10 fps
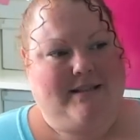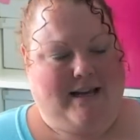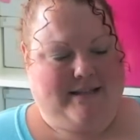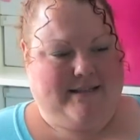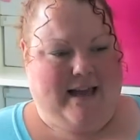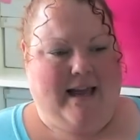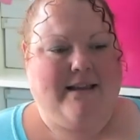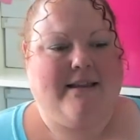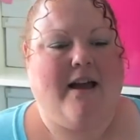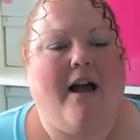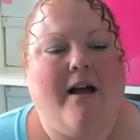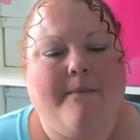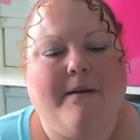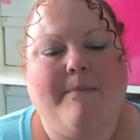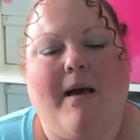to say today that
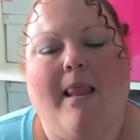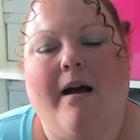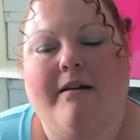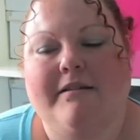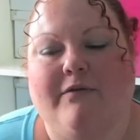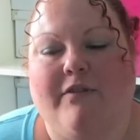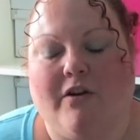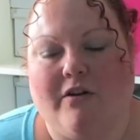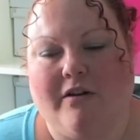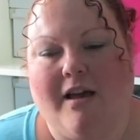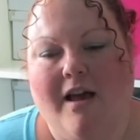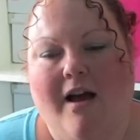um, in my last vlog